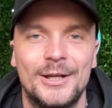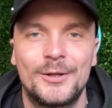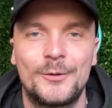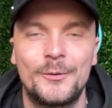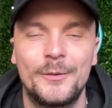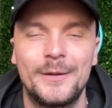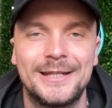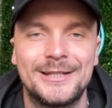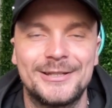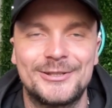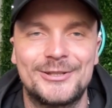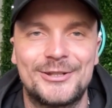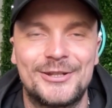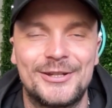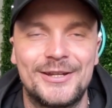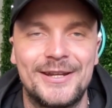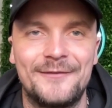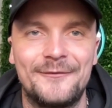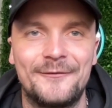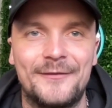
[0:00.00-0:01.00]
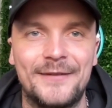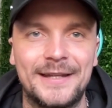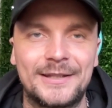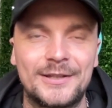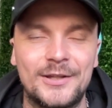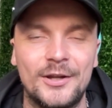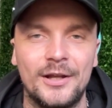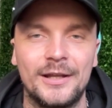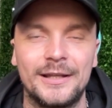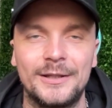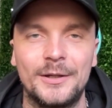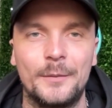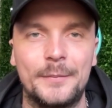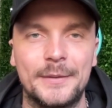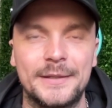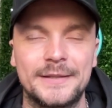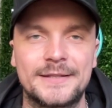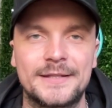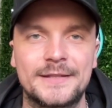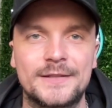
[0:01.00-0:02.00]
Quick shit vid. Got a little
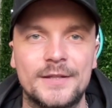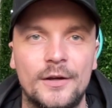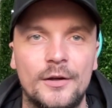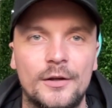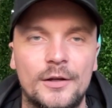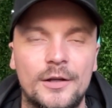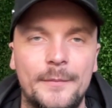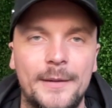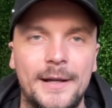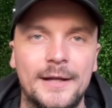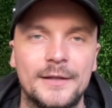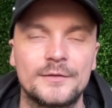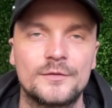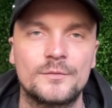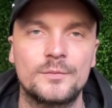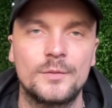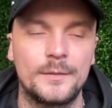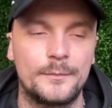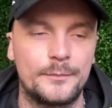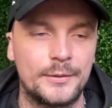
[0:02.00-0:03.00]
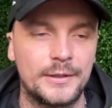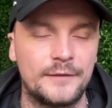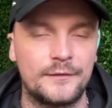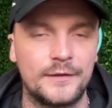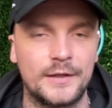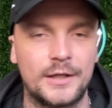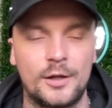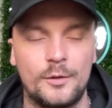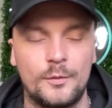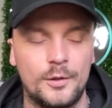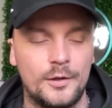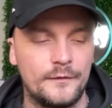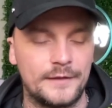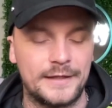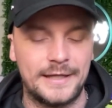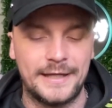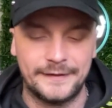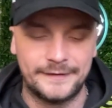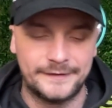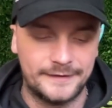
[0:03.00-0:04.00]
bit to talk about. Just want to briefly go over
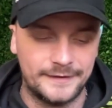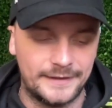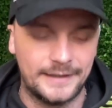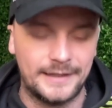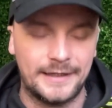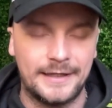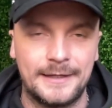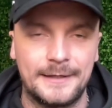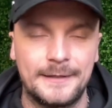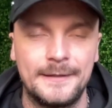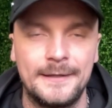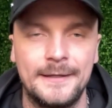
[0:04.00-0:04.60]
yesterday.